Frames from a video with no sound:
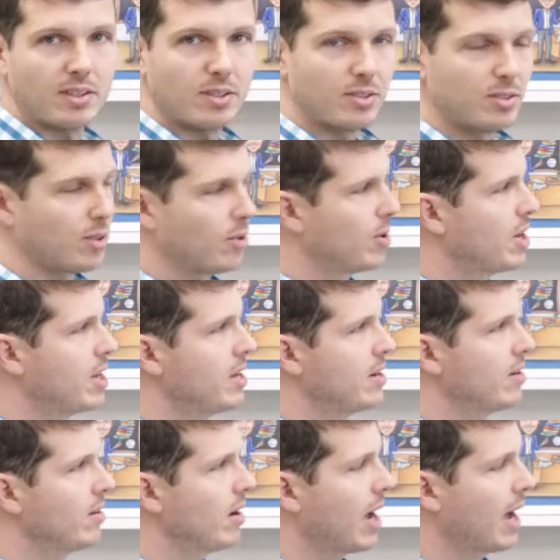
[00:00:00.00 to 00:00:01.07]
So
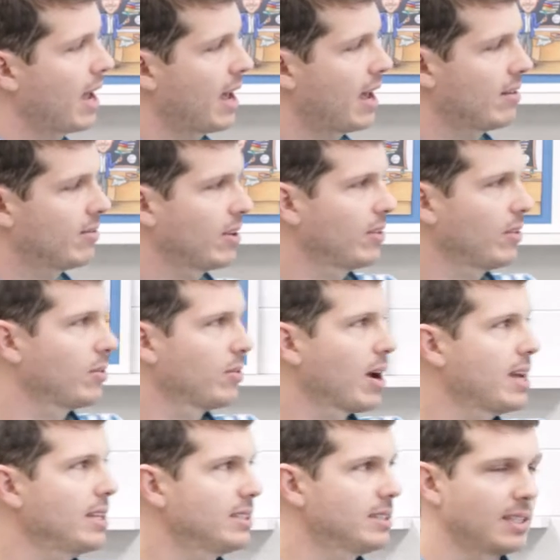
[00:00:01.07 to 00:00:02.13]
here I have on the
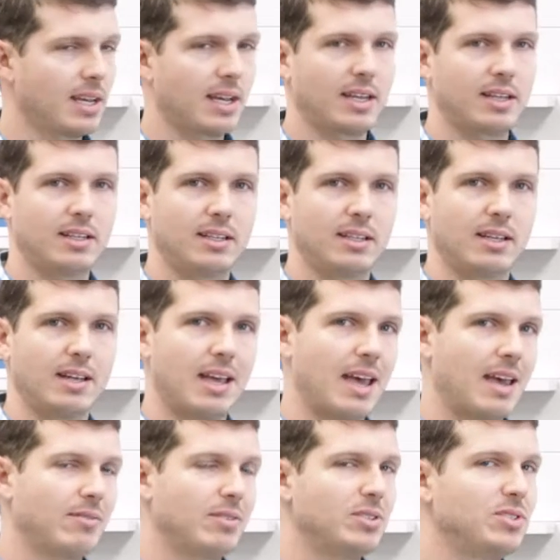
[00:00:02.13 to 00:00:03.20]
right side, I
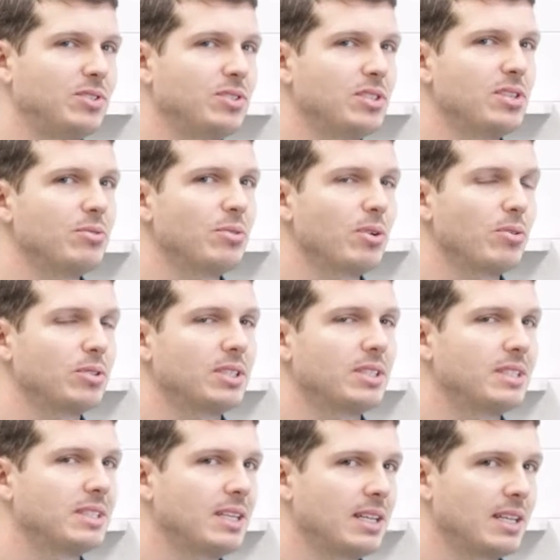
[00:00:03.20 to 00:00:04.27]
have a 0 to
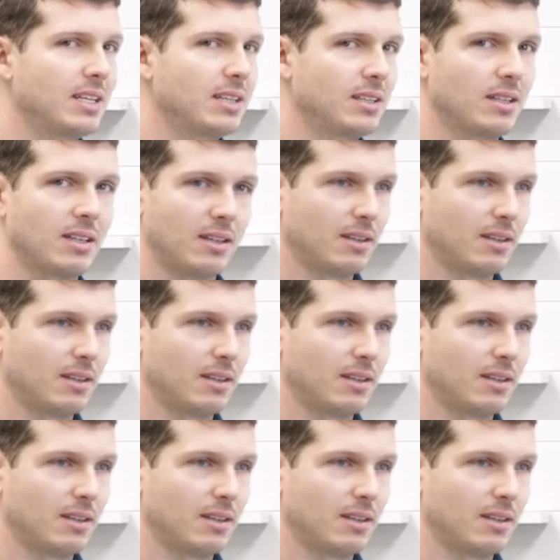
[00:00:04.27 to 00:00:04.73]
10